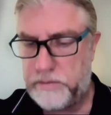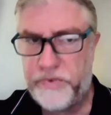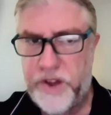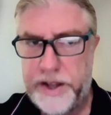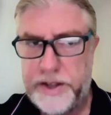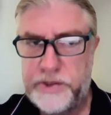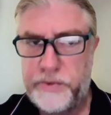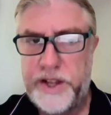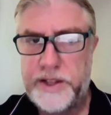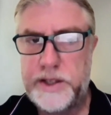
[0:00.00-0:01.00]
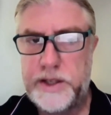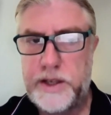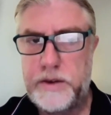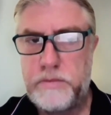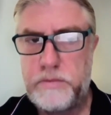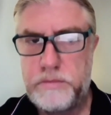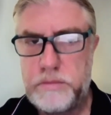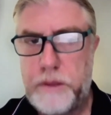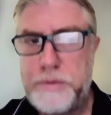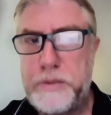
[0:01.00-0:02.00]
very strict
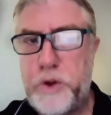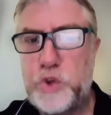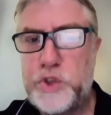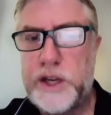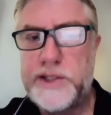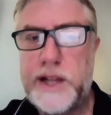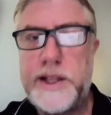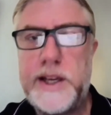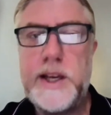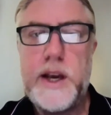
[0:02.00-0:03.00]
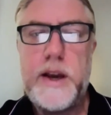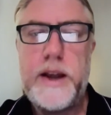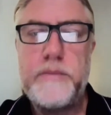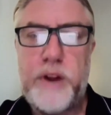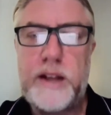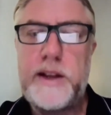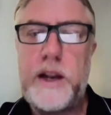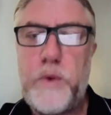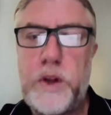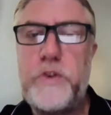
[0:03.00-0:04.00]
epidemiological study. And
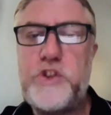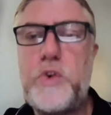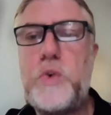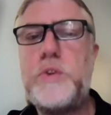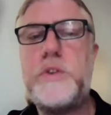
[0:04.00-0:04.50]
practically what we showed,